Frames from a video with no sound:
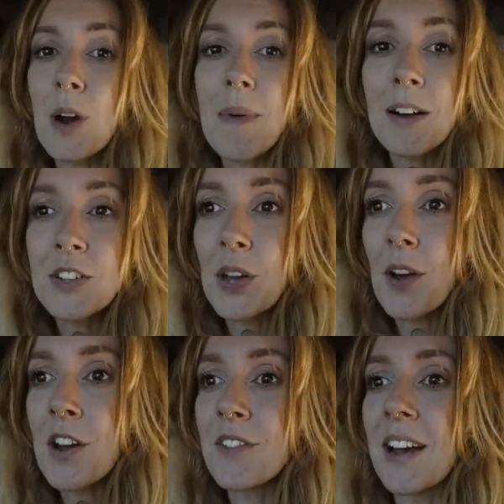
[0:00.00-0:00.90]
about to go
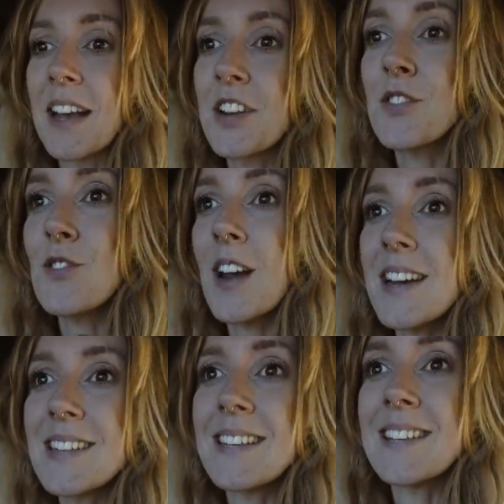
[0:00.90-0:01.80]
over a
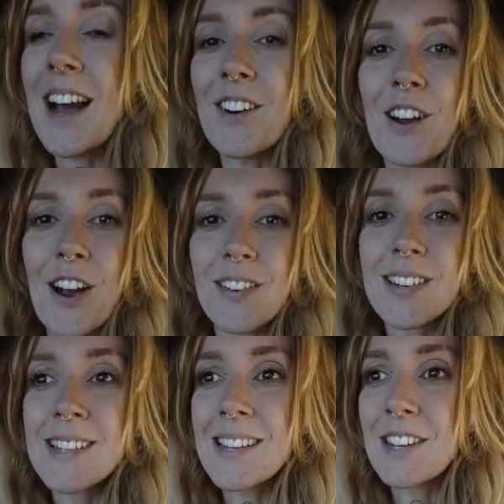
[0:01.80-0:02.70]
crazy narrow
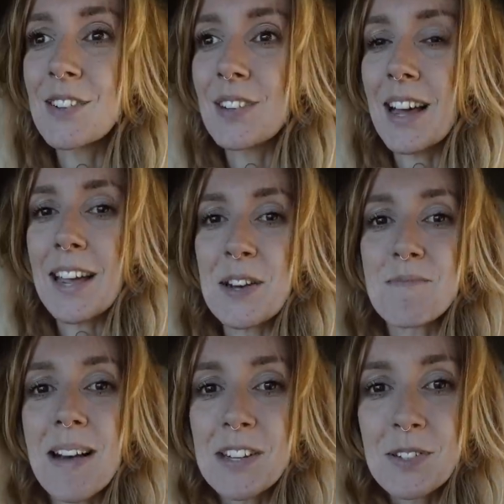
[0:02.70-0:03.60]
single lane
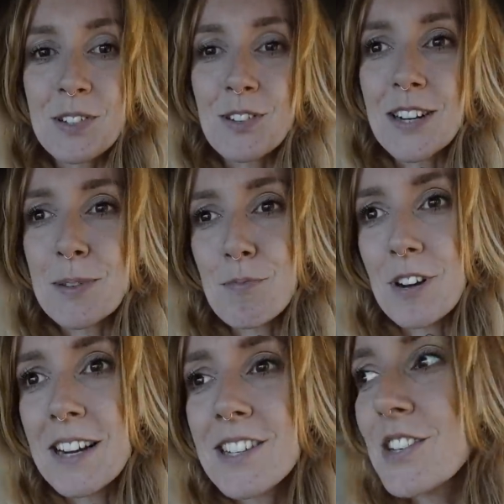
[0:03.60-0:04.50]
metal grid
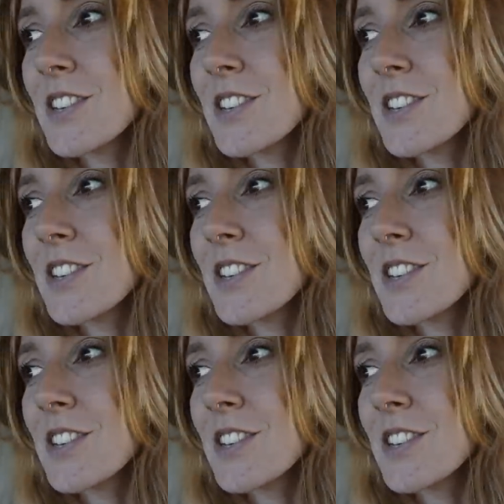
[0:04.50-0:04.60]
bridge.